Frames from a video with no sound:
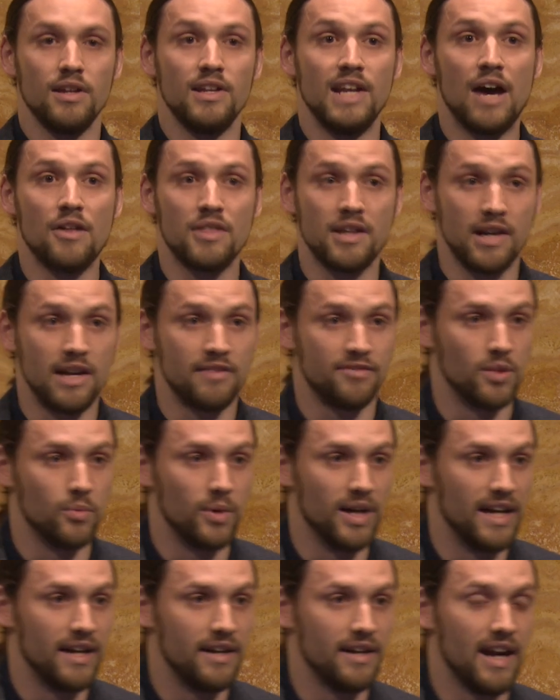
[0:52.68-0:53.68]
Now they're
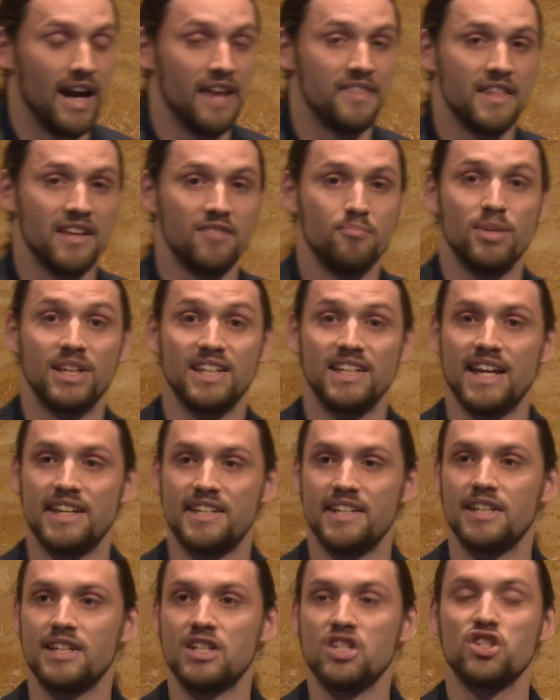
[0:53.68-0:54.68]
everywhere, and they've been
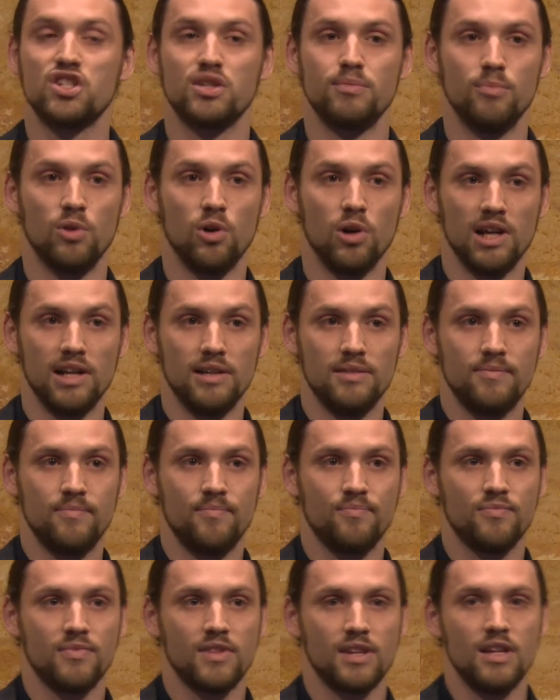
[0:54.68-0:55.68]
getting smaller,
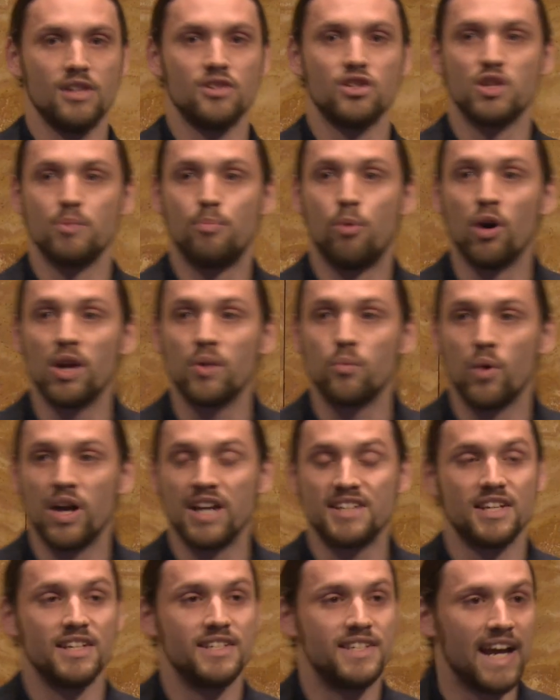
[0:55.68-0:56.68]
to the point
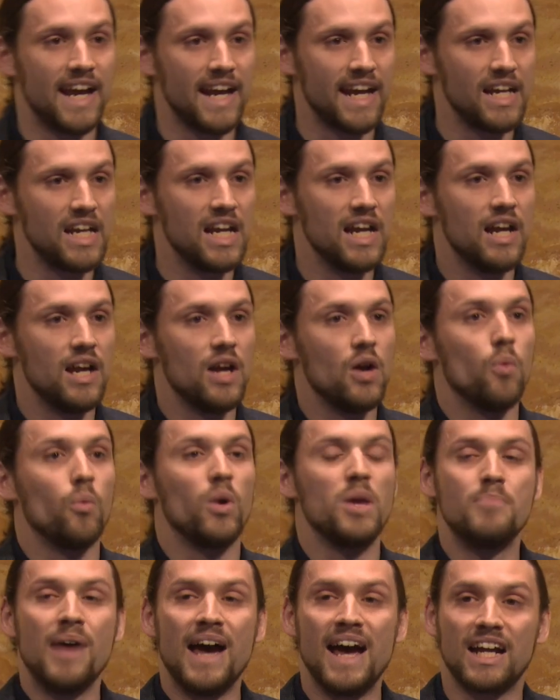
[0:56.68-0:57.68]
where today
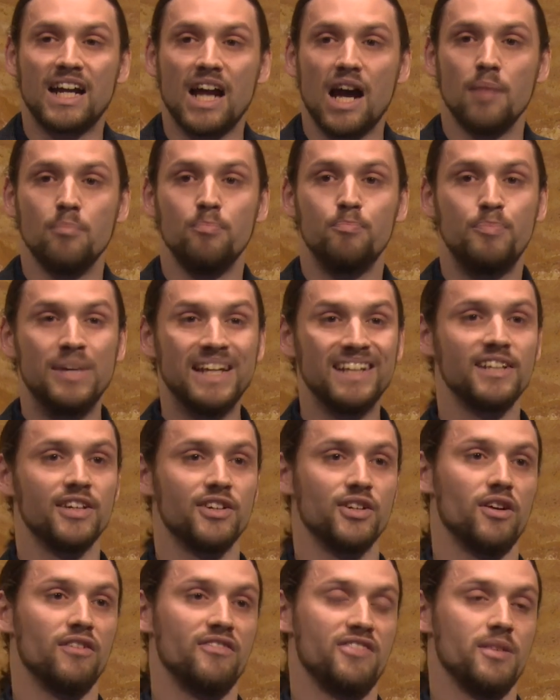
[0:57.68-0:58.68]
we pack a
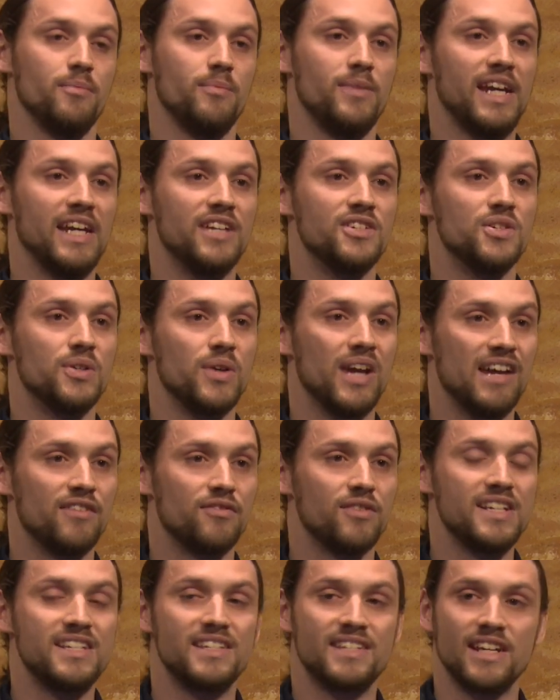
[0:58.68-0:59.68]
billion of them into
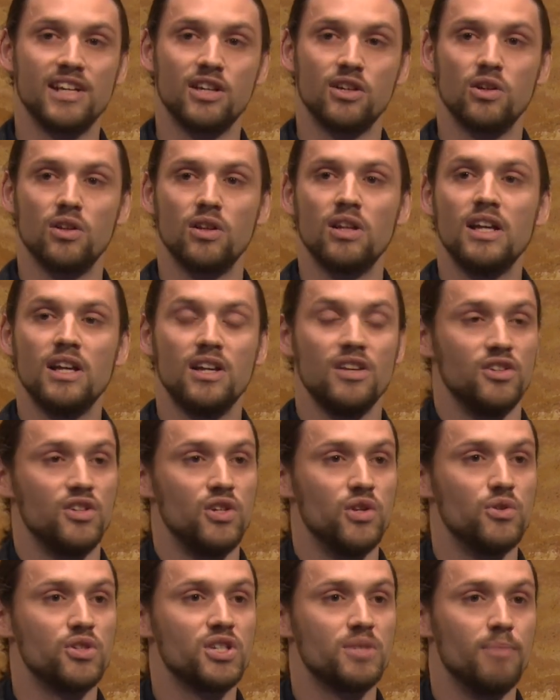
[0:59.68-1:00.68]
every single
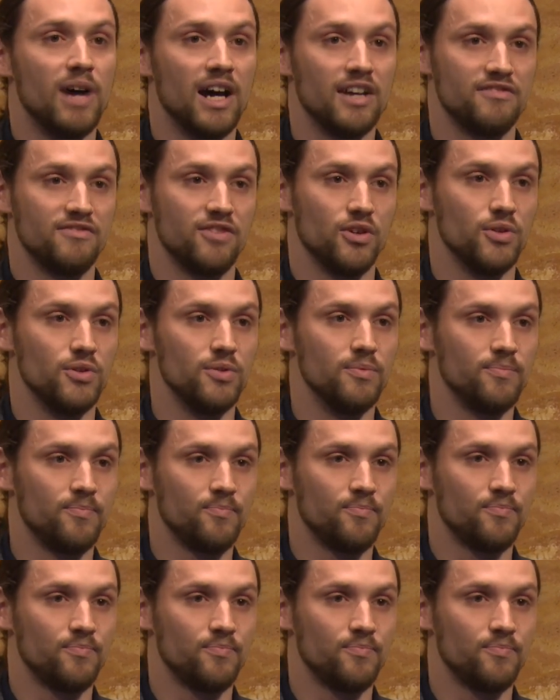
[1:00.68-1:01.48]
new smartphone.